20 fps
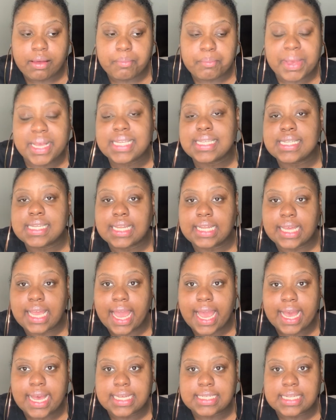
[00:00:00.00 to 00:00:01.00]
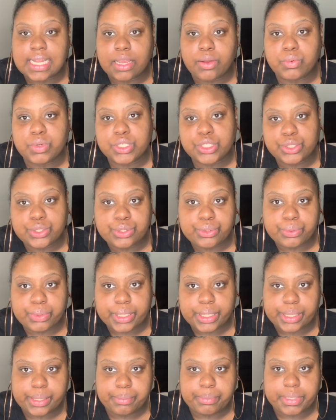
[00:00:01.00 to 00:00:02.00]
basically asked like what you
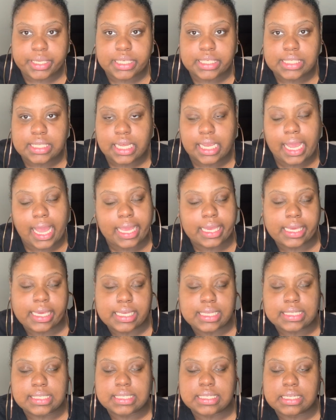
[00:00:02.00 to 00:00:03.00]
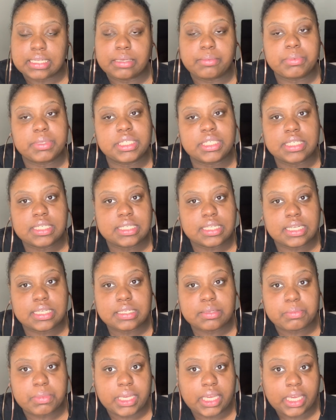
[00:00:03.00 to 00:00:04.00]
doing up and he's like i can't sleep and she
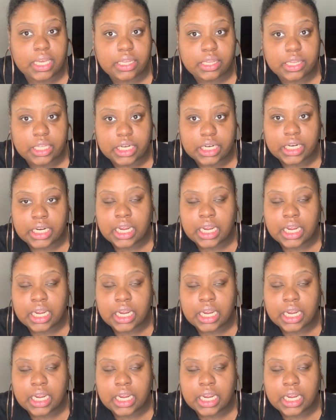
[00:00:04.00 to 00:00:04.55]
says me either